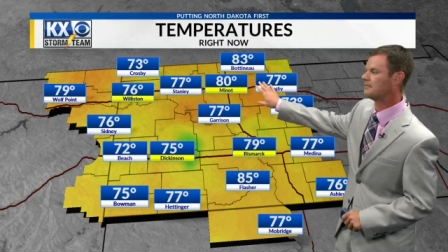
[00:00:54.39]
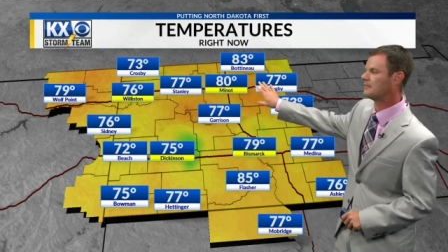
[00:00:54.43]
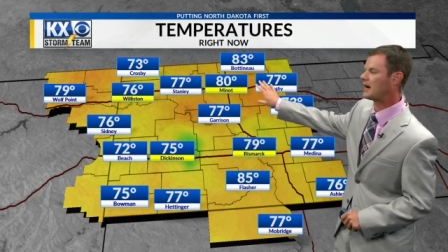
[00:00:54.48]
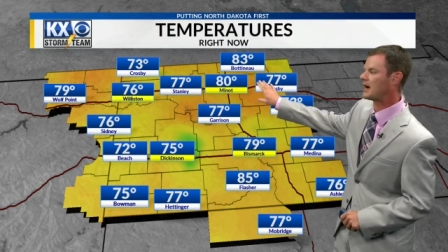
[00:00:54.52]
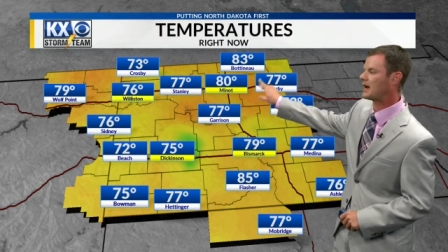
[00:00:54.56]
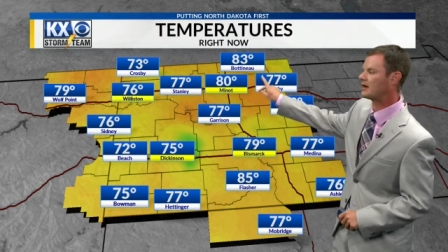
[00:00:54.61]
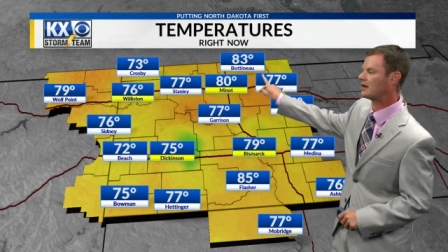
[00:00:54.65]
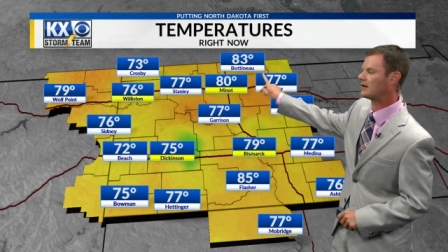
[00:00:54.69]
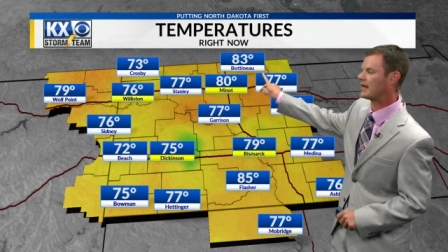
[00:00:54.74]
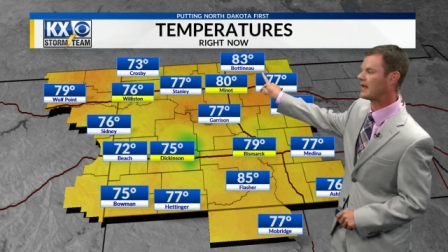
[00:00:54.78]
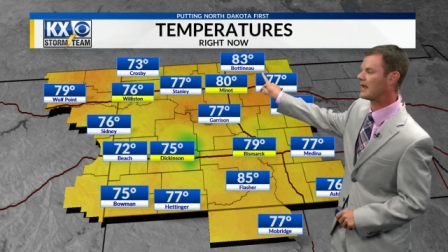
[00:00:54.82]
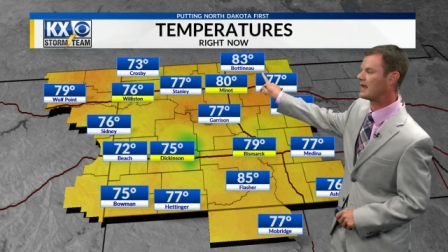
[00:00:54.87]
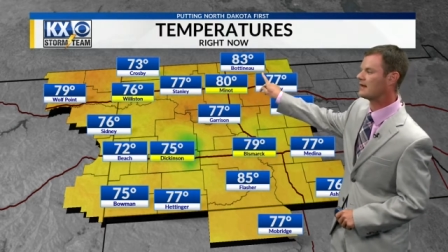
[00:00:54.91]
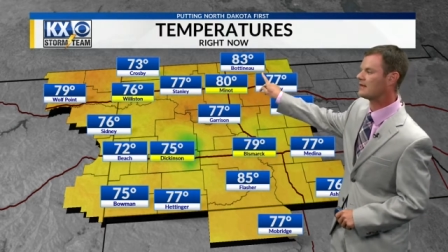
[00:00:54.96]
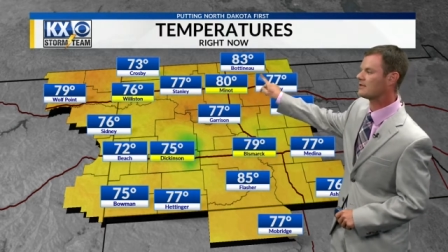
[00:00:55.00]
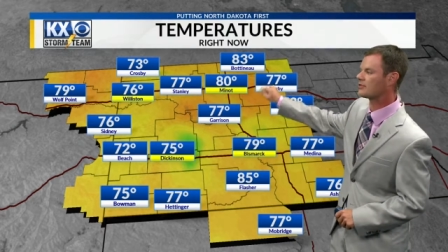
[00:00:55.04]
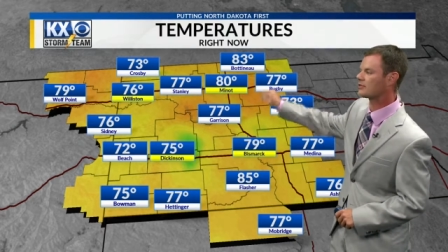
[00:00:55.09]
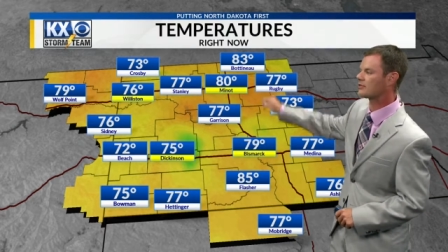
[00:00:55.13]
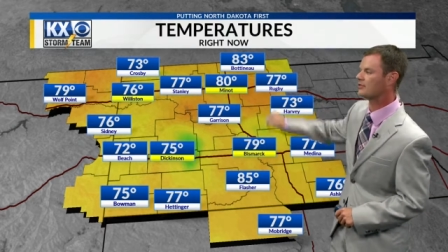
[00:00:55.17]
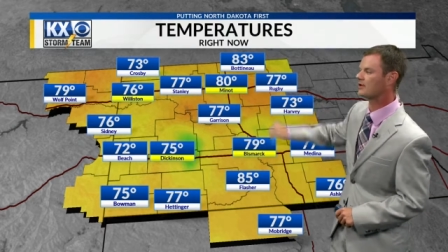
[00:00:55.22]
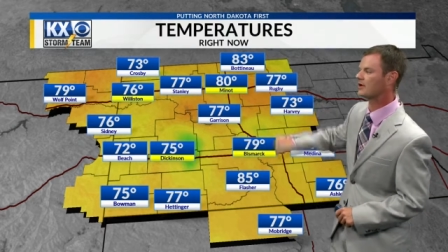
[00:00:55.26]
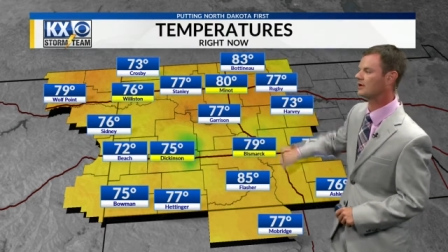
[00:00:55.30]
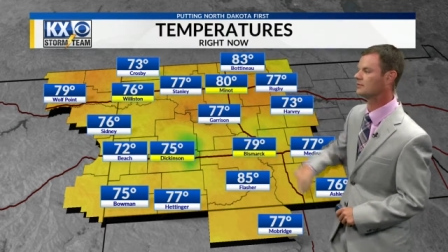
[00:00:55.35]
Minot,
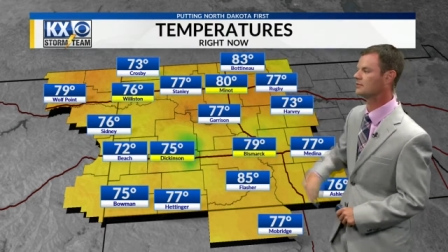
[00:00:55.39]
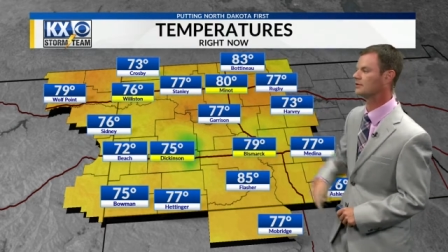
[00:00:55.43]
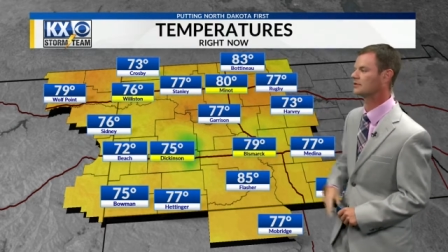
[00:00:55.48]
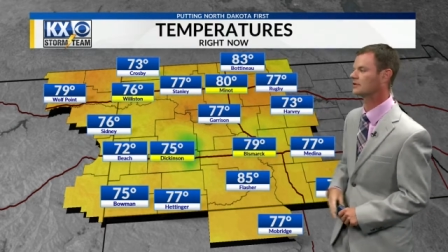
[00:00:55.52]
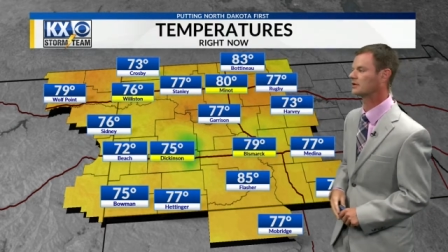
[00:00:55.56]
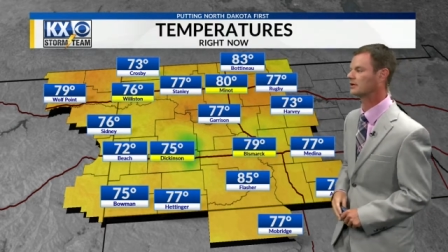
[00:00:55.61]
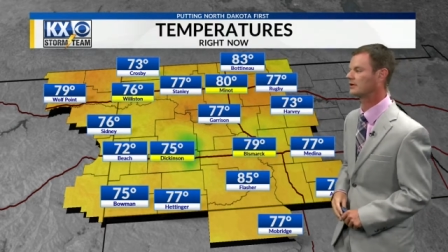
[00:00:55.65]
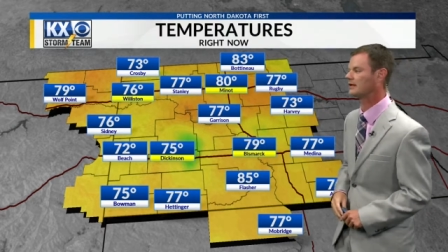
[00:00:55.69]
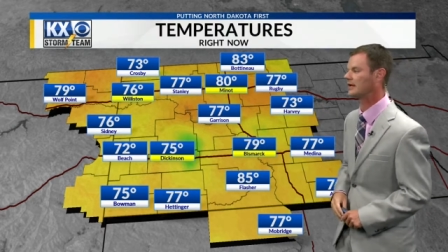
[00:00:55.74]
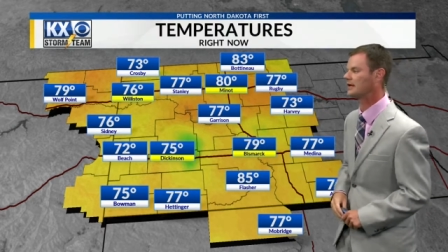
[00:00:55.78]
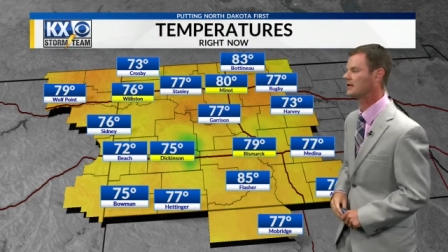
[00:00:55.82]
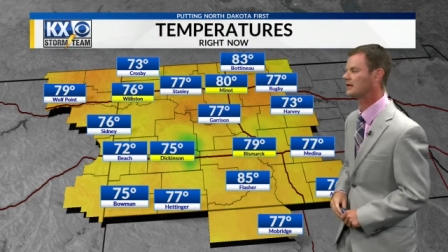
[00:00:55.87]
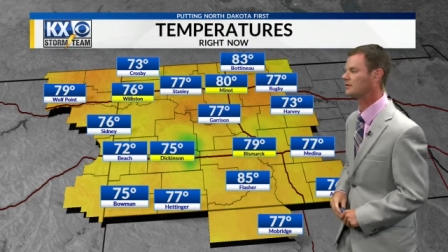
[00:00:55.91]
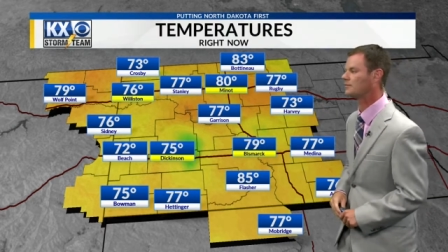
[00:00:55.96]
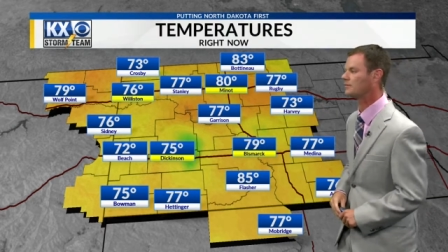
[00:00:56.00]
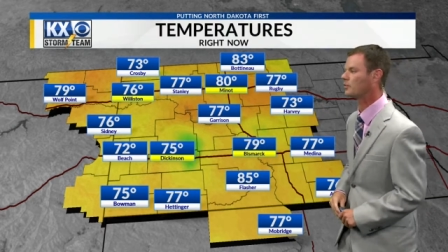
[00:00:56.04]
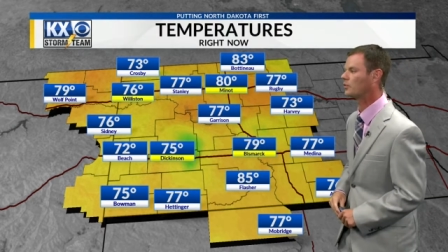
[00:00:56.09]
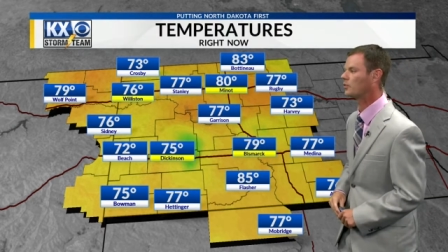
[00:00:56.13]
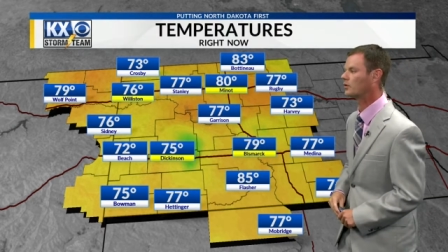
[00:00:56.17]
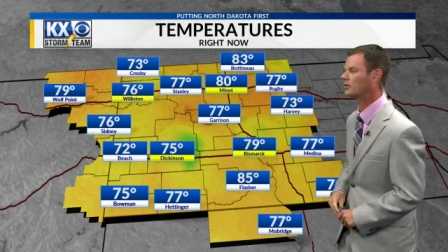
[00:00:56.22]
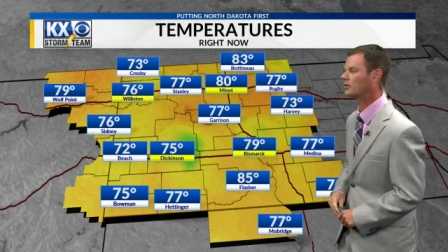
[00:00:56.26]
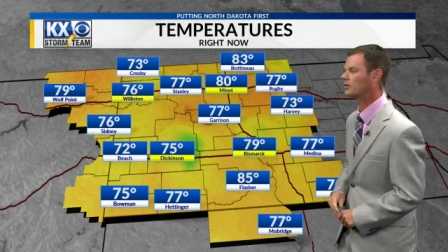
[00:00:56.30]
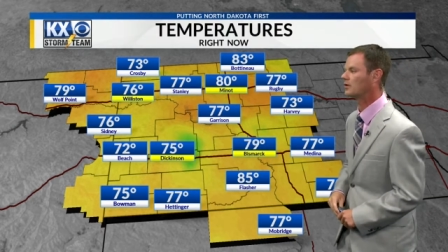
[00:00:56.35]
83 up near the Canadian
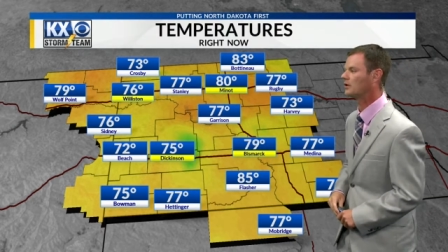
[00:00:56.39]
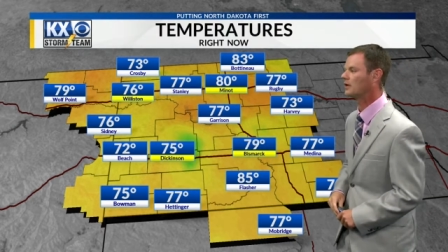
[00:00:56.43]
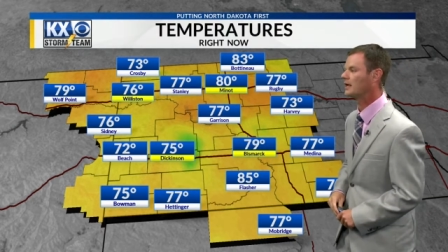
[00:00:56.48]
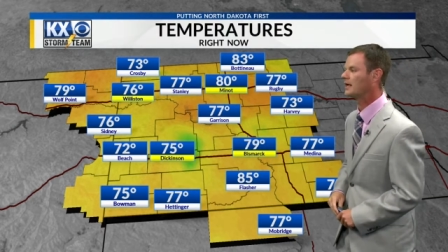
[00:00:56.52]
border